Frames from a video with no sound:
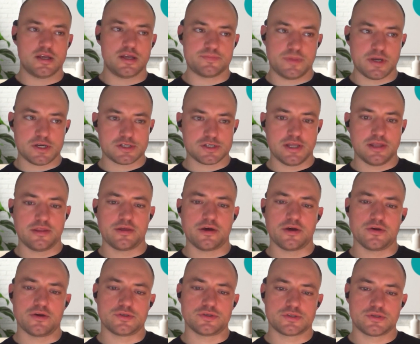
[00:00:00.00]
especially
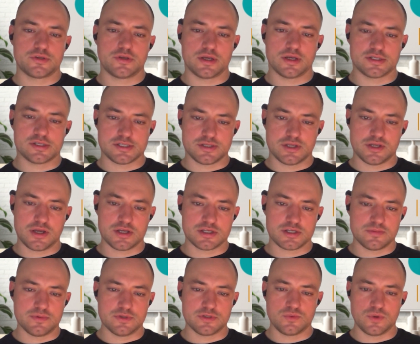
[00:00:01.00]
those existing
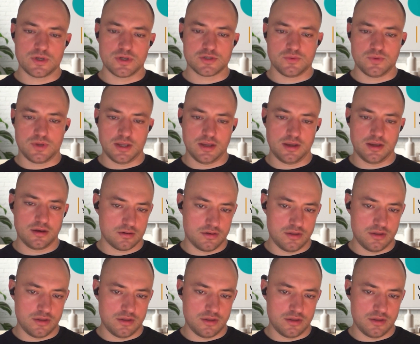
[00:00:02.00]
customers which we